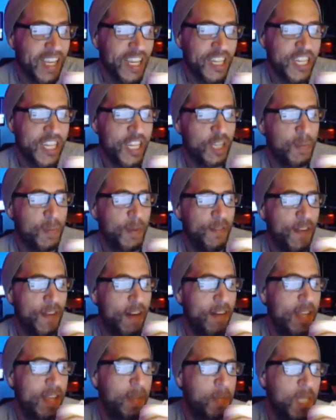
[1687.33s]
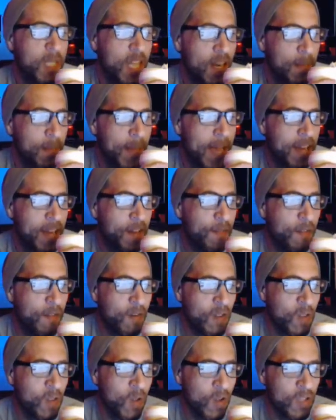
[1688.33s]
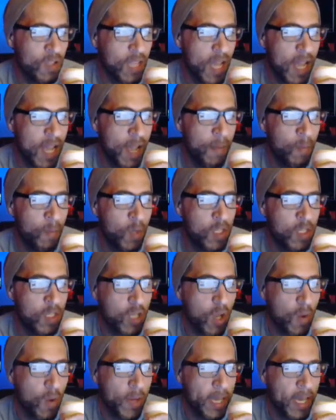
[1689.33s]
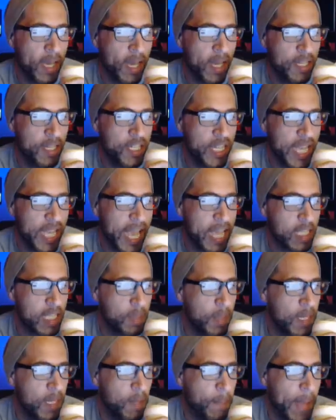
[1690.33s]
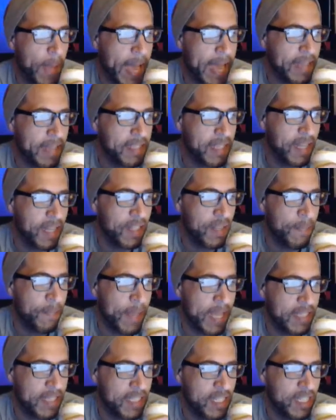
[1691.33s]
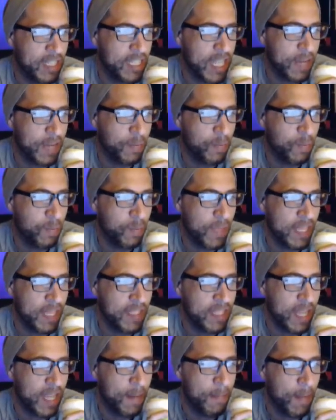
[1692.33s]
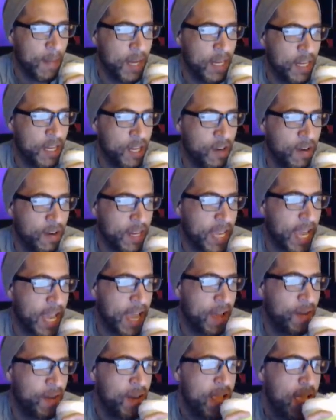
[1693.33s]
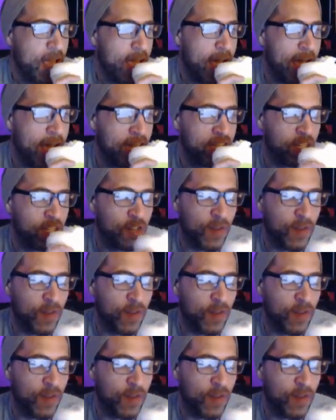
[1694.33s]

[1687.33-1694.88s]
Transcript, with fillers: She has been very upset about it for a long time. What's going on? She asked me to pass on the message that they send money to your account as a